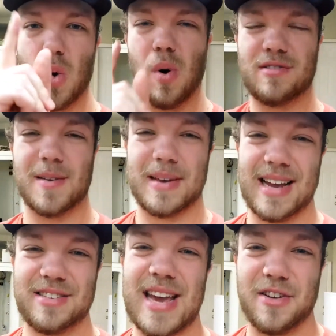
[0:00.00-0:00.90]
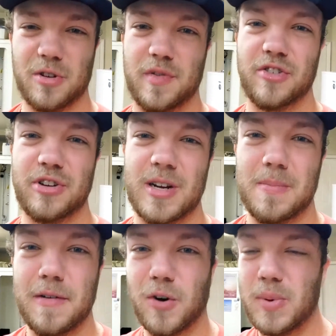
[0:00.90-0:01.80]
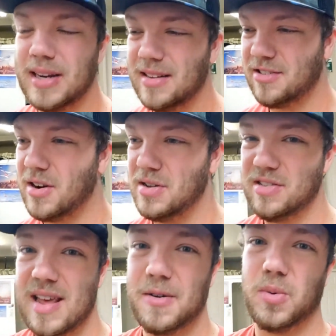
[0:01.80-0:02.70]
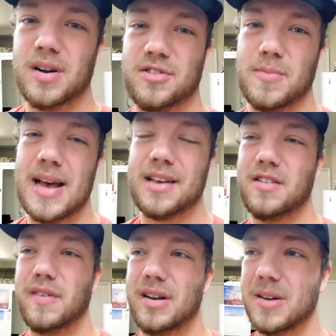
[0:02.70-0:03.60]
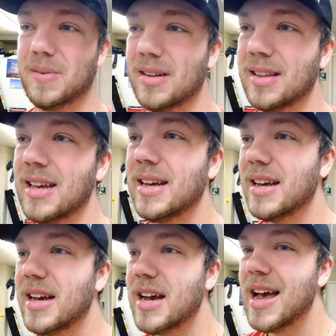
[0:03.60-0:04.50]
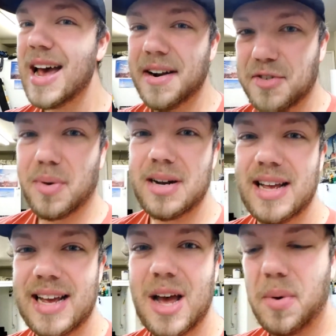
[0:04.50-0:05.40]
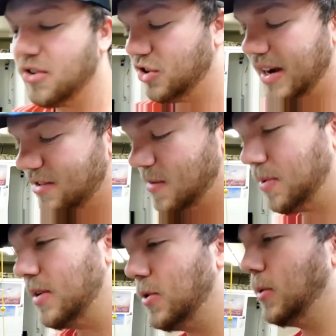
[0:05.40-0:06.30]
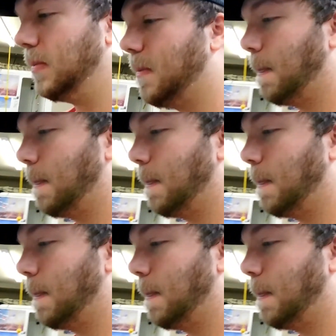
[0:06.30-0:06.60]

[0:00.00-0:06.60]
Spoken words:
What's up, guys? Casual Fishing here. Before we get started on this tackle warehouse unboxing video, I want to show you guys something pretty cool.